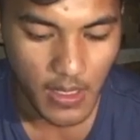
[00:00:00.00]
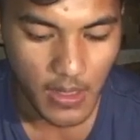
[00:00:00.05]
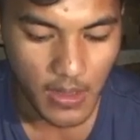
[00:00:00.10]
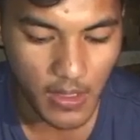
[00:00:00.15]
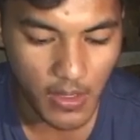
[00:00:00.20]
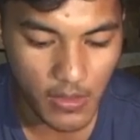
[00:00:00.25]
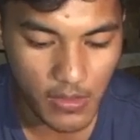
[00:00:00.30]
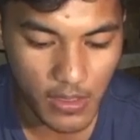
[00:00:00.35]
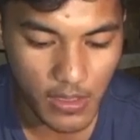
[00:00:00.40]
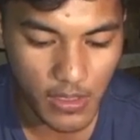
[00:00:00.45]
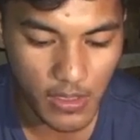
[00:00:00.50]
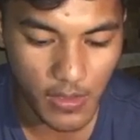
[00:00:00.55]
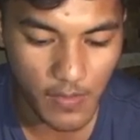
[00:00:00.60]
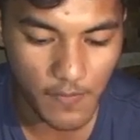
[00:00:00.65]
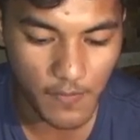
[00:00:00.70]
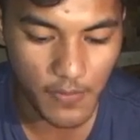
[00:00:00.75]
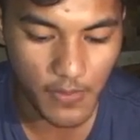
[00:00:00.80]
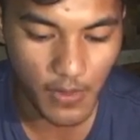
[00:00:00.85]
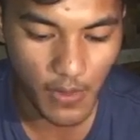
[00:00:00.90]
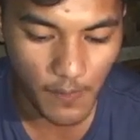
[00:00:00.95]
Donning of
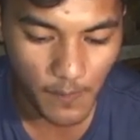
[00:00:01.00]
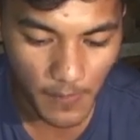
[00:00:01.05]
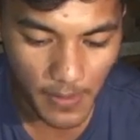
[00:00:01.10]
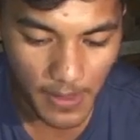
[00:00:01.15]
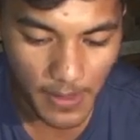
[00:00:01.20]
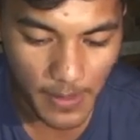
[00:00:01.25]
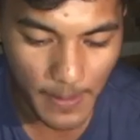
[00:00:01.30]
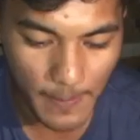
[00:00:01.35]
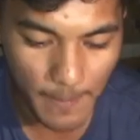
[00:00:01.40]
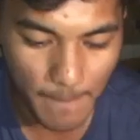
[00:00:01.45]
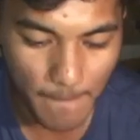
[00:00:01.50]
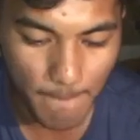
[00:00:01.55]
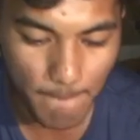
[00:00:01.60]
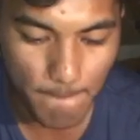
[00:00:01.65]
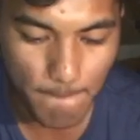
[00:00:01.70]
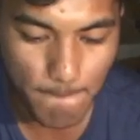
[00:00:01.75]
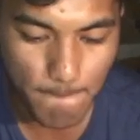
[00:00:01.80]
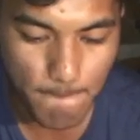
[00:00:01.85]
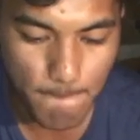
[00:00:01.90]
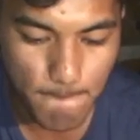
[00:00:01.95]

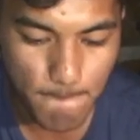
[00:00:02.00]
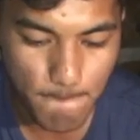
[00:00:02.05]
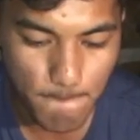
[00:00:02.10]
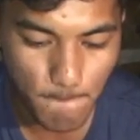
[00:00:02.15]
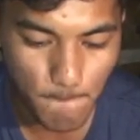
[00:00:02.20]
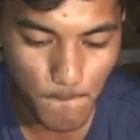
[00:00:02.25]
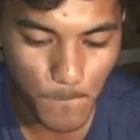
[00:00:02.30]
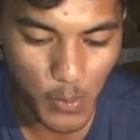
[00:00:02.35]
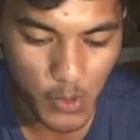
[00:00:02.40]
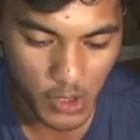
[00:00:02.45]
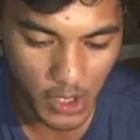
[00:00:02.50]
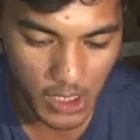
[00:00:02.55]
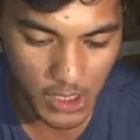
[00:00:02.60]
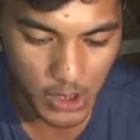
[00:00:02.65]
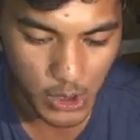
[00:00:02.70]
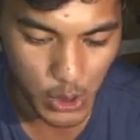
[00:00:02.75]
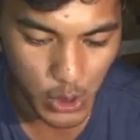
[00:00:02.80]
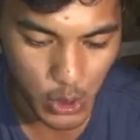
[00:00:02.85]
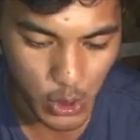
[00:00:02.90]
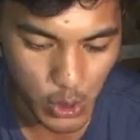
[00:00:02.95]
doping
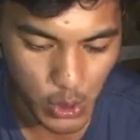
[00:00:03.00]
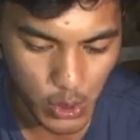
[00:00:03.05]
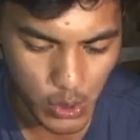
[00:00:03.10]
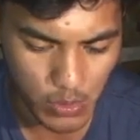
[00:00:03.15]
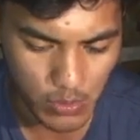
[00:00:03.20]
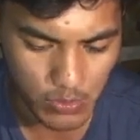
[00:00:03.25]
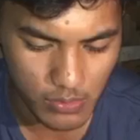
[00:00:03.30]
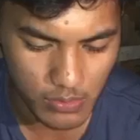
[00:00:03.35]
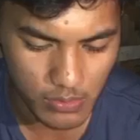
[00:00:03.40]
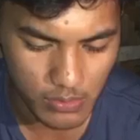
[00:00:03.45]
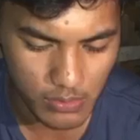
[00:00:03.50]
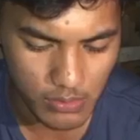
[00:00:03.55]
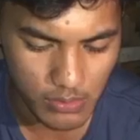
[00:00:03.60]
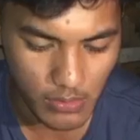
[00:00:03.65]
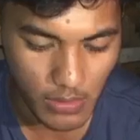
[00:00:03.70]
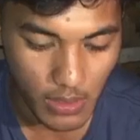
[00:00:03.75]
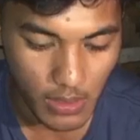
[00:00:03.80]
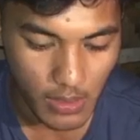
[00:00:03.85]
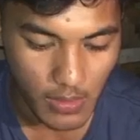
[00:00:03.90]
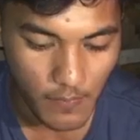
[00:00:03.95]
procedures.
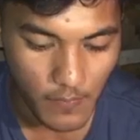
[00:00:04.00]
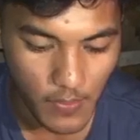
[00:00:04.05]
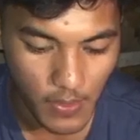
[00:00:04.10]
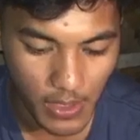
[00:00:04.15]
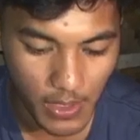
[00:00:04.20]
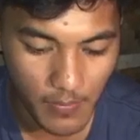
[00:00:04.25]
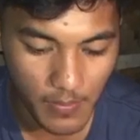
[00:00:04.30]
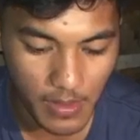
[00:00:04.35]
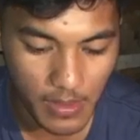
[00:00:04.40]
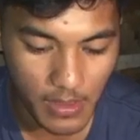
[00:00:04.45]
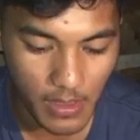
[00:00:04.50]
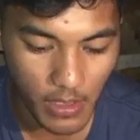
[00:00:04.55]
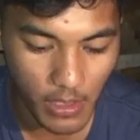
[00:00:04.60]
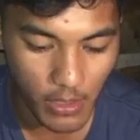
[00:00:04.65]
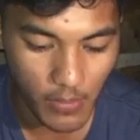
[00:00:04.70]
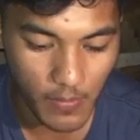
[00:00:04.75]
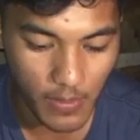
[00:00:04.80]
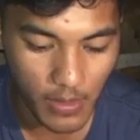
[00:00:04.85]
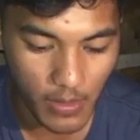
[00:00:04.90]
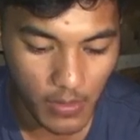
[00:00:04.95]
For chemical
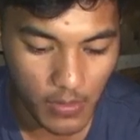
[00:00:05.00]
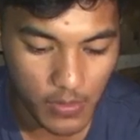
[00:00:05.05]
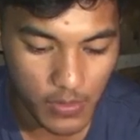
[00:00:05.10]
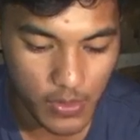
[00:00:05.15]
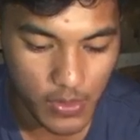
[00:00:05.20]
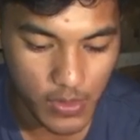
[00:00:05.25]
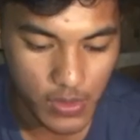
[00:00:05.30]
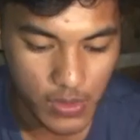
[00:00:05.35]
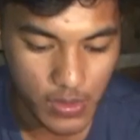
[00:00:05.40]
overalls,